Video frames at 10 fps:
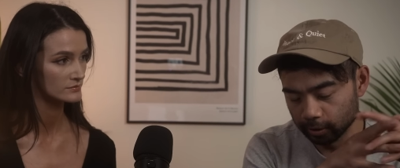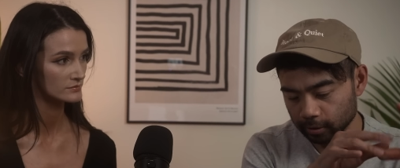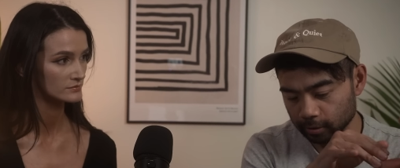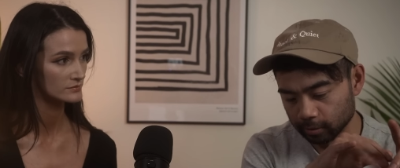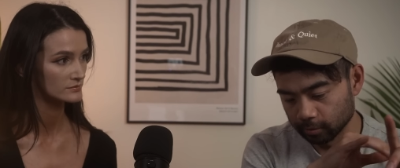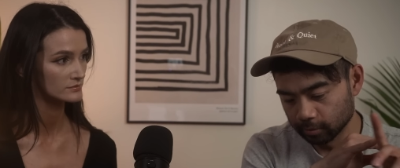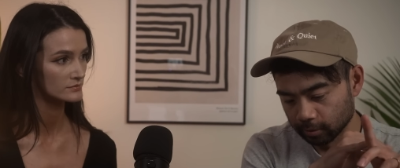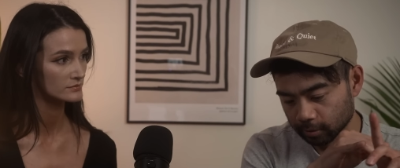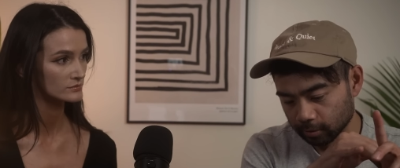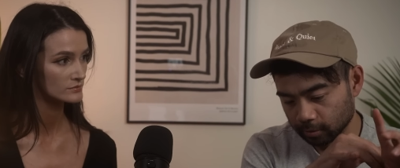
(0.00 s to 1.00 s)
Speaker 1: uh,
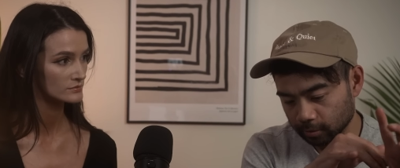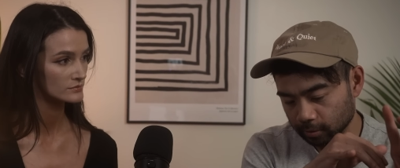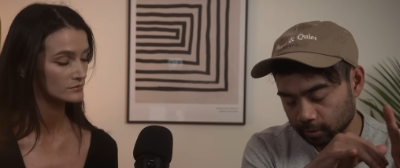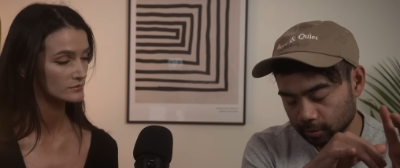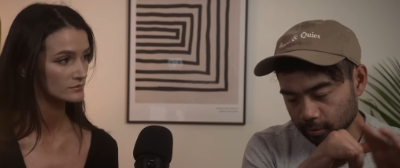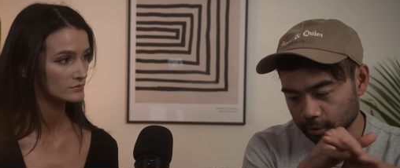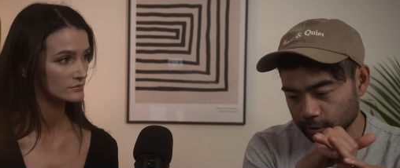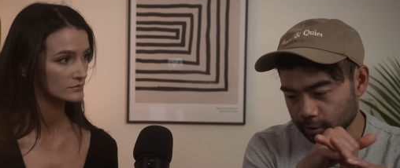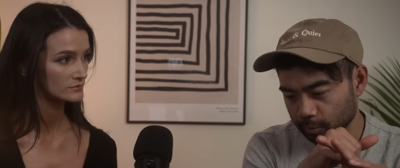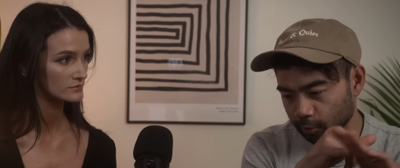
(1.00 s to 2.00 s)

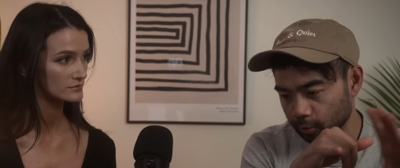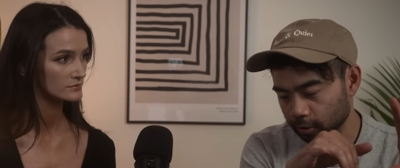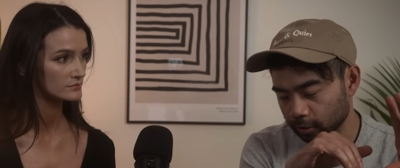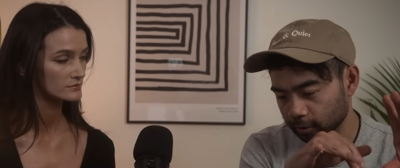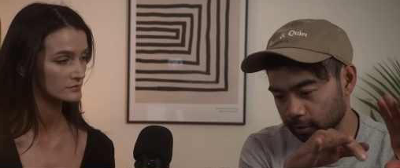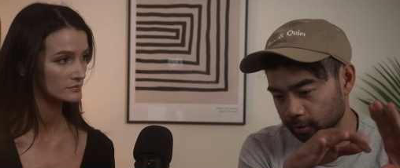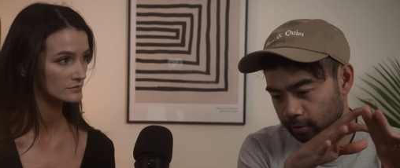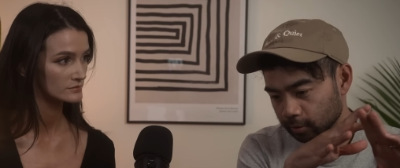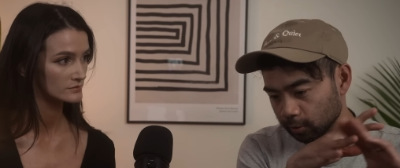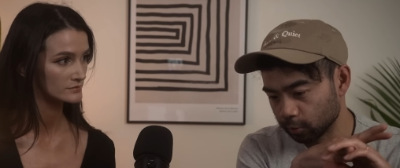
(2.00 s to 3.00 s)
Hudson Mohawke
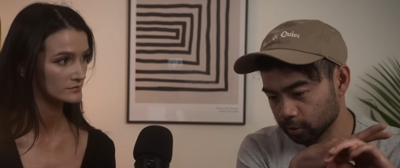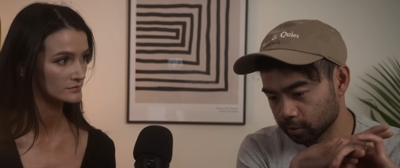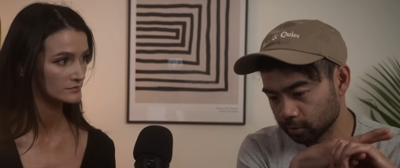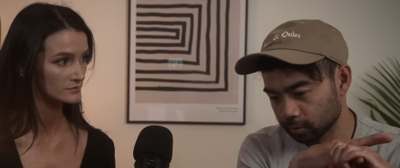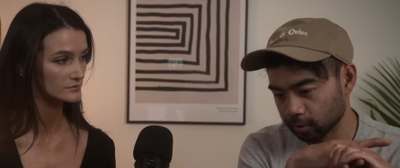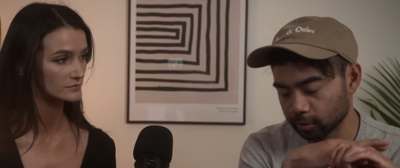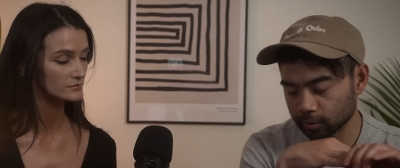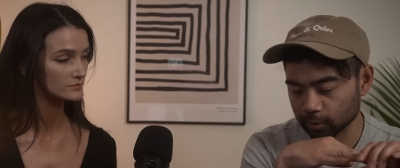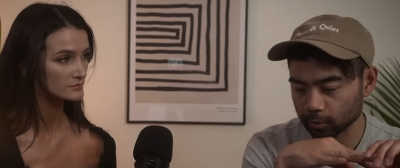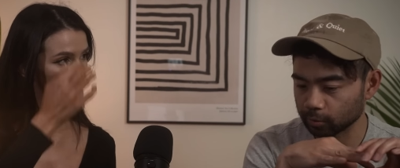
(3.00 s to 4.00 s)
and Lunice. Mm-hmm.
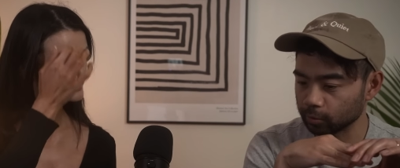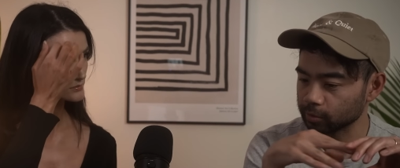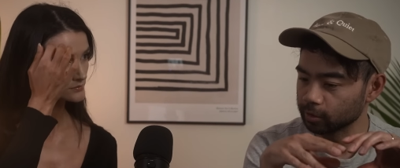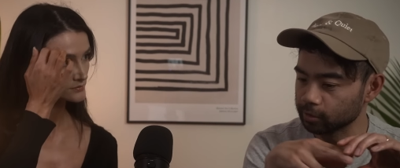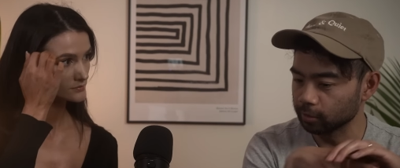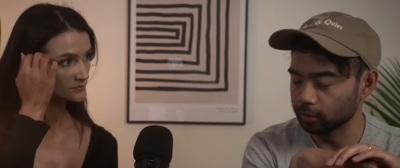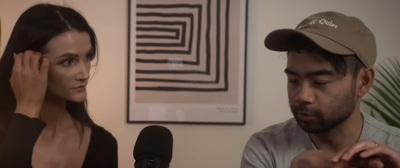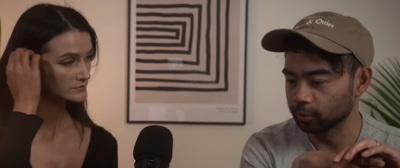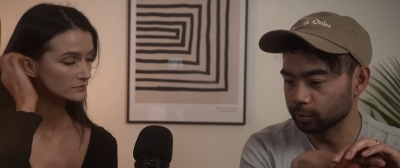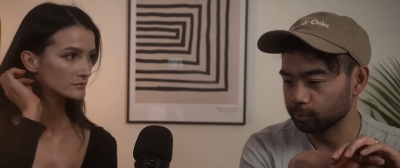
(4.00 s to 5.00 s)
And so those guys are
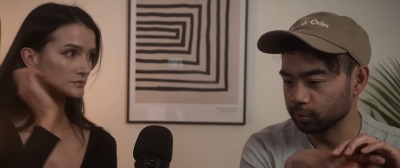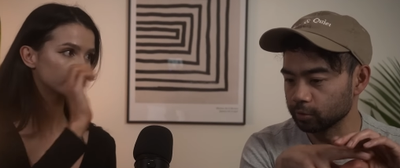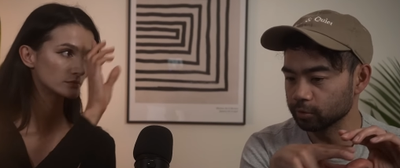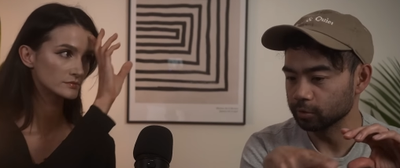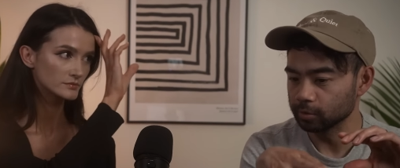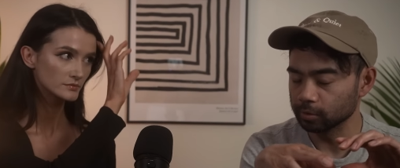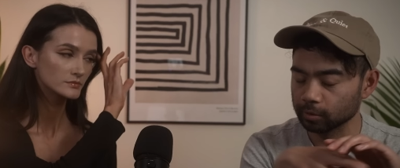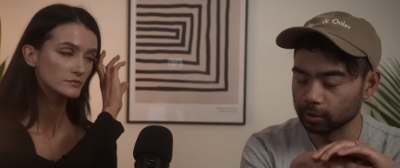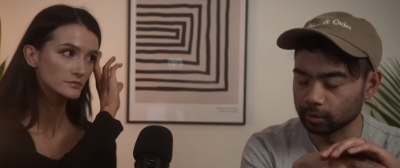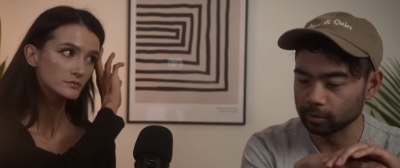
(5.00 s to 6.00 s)
electronic
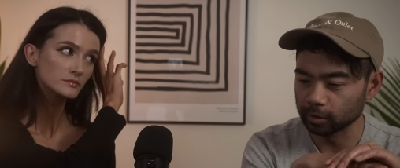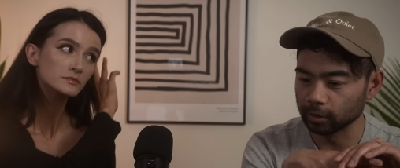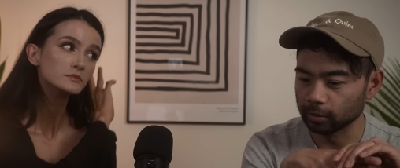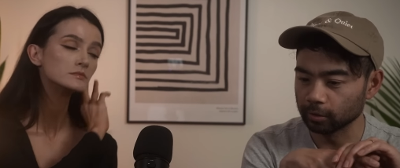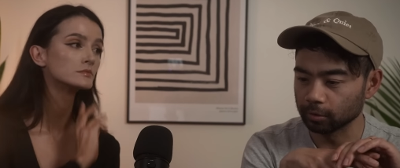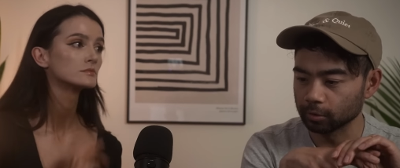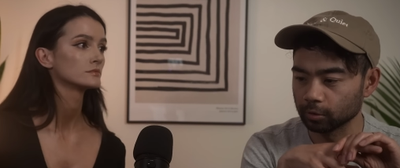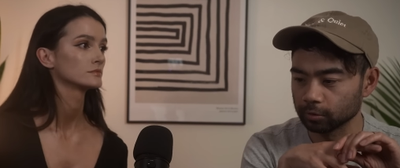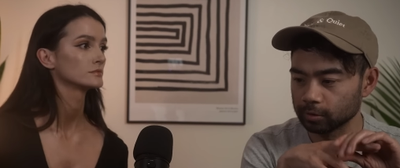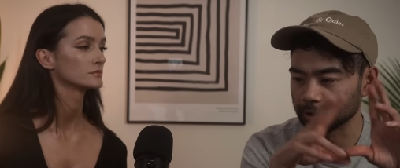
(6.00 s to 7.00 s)
producers. And together they're
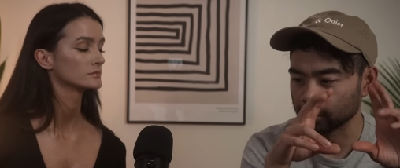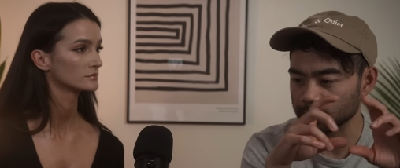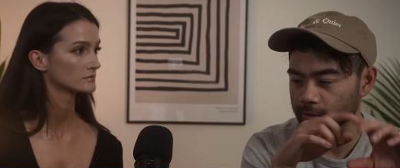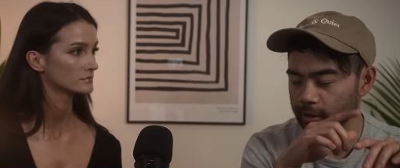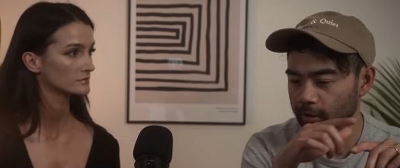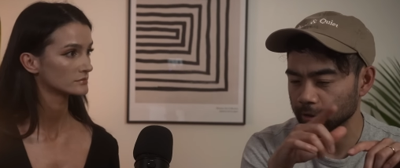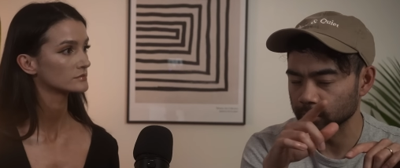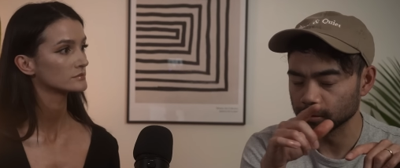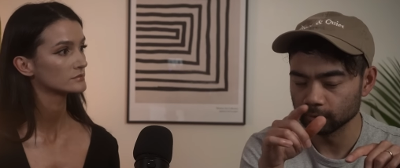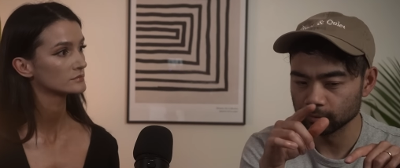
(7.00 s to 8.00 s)
called Tonight,
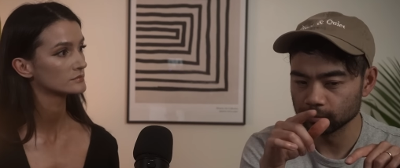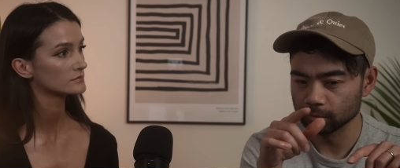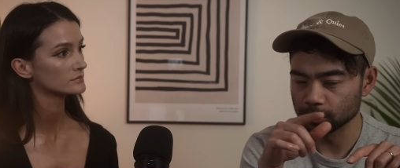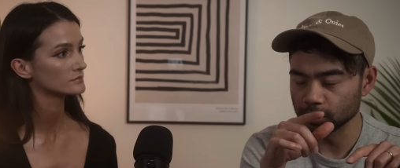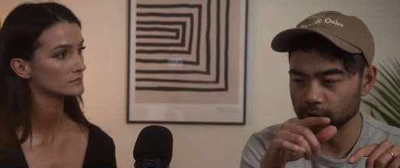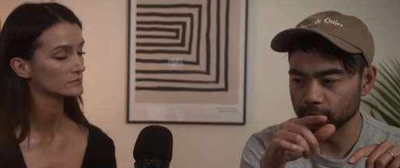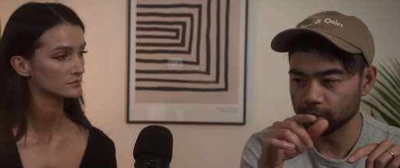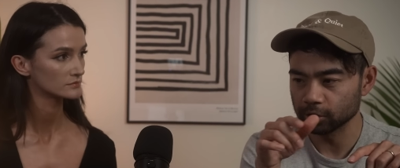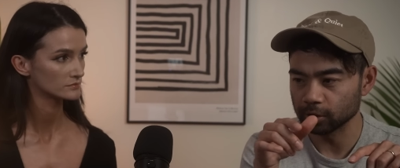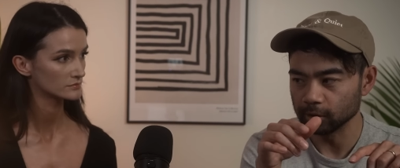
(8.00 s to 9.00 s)
TN
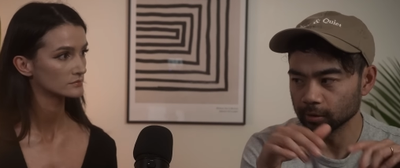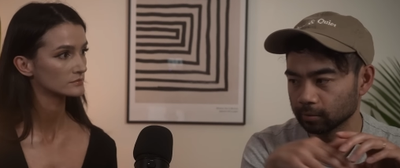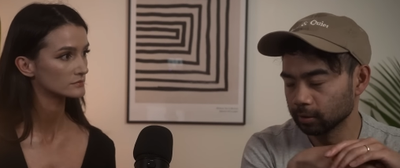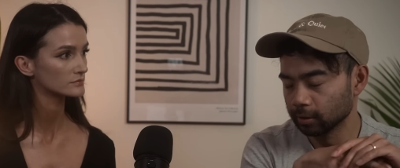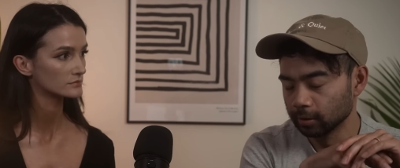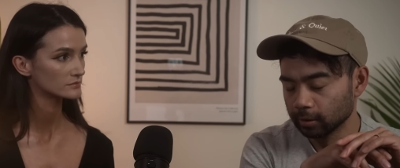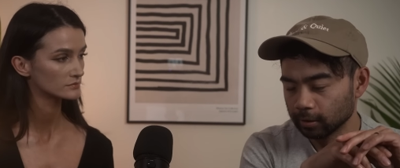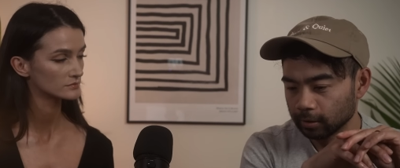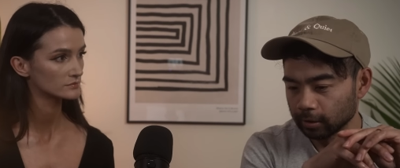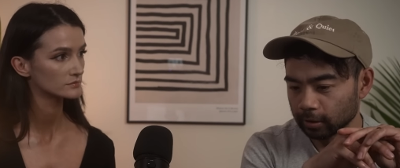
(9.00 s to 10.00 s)
GHT. Mm-hmm.
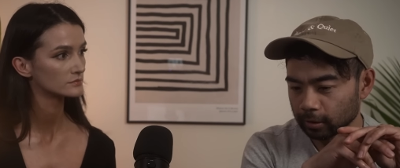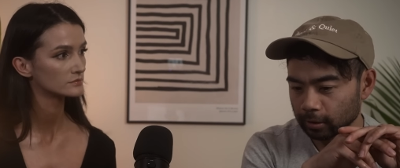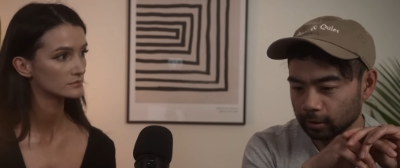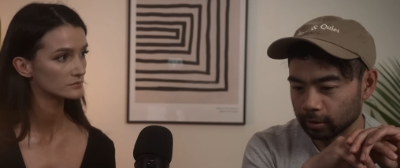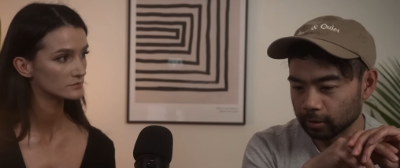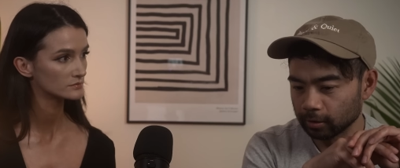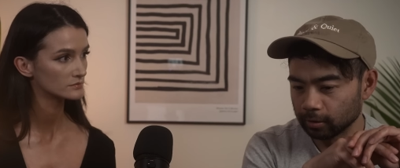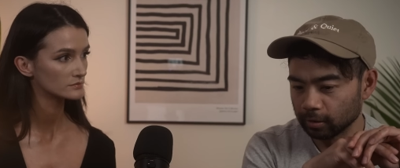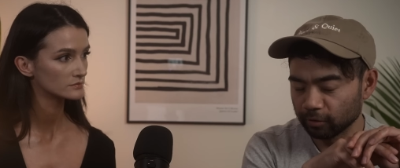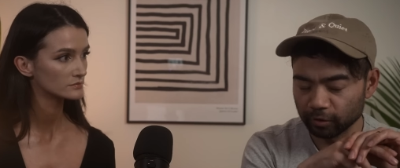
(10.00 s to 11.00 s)
And uh,
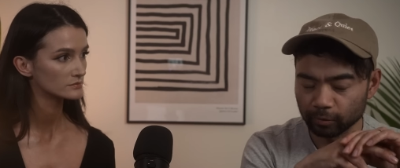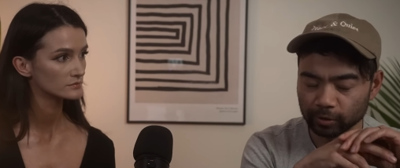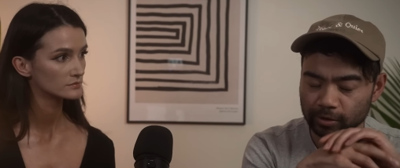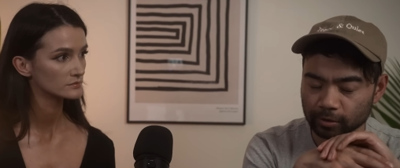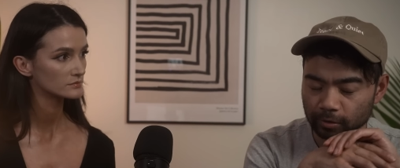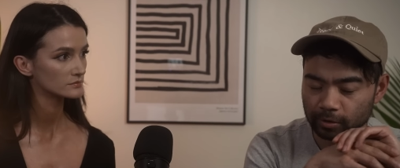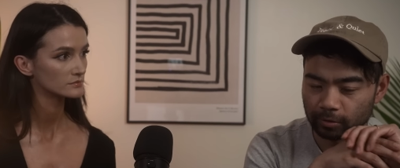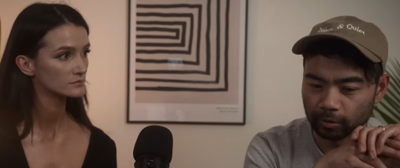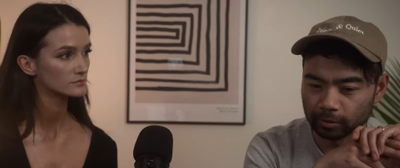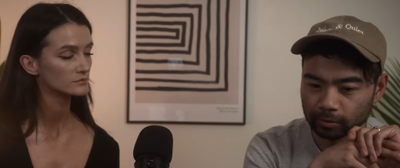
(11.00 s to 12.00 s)
I forget what the song is
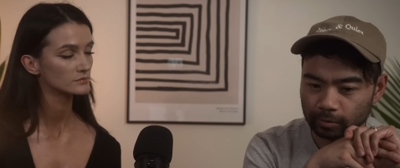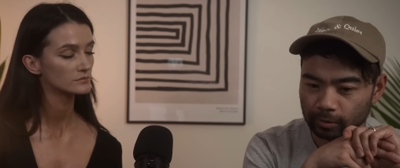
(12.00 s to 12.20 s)
called.